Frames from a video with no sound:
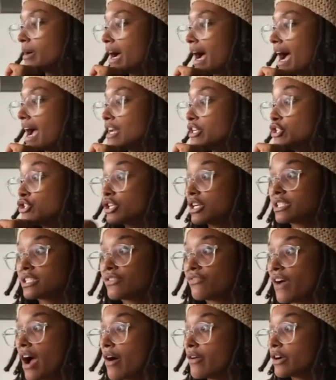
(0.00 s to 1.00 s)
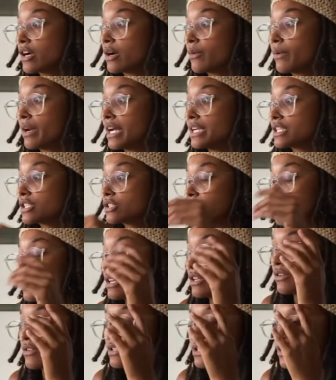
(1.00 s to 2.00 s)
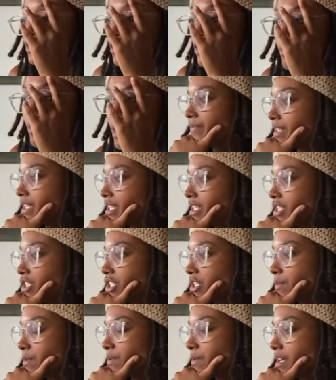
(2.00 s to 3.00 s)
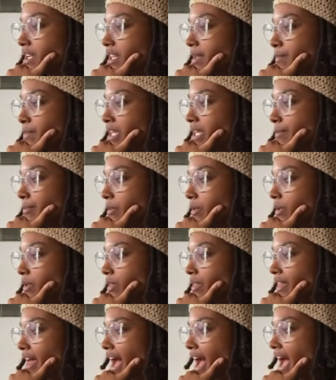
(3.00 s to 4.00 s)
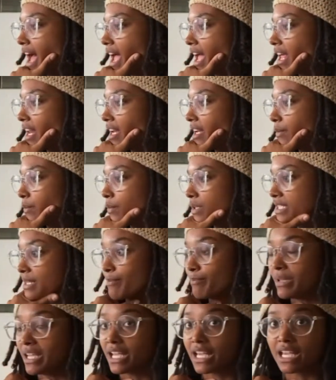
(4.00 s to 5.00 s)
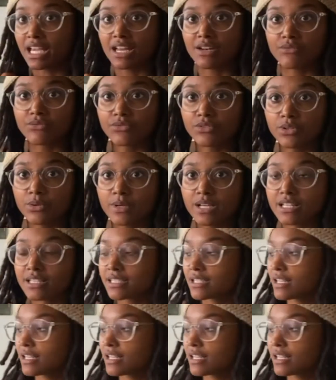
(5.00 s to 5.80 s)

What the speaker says: I just found her when I started YouTube. She was one of the people that was a big influence